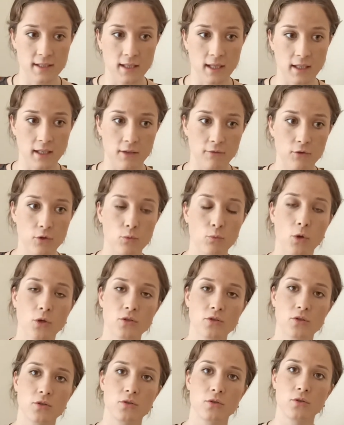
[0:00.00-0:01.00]
Like, if you want
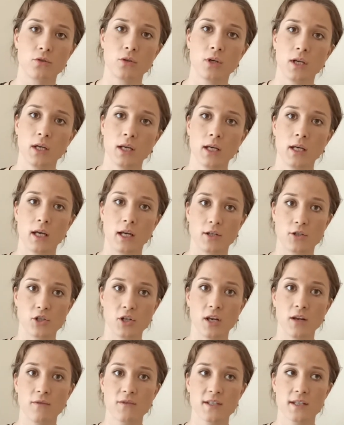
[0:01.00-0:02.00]
to
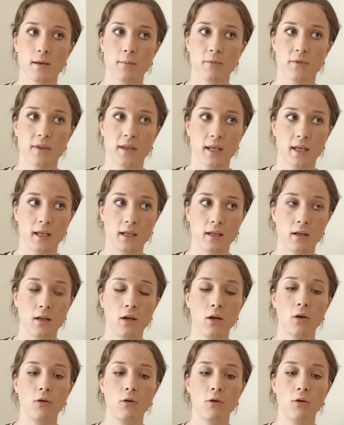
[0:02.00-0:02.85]
achieve something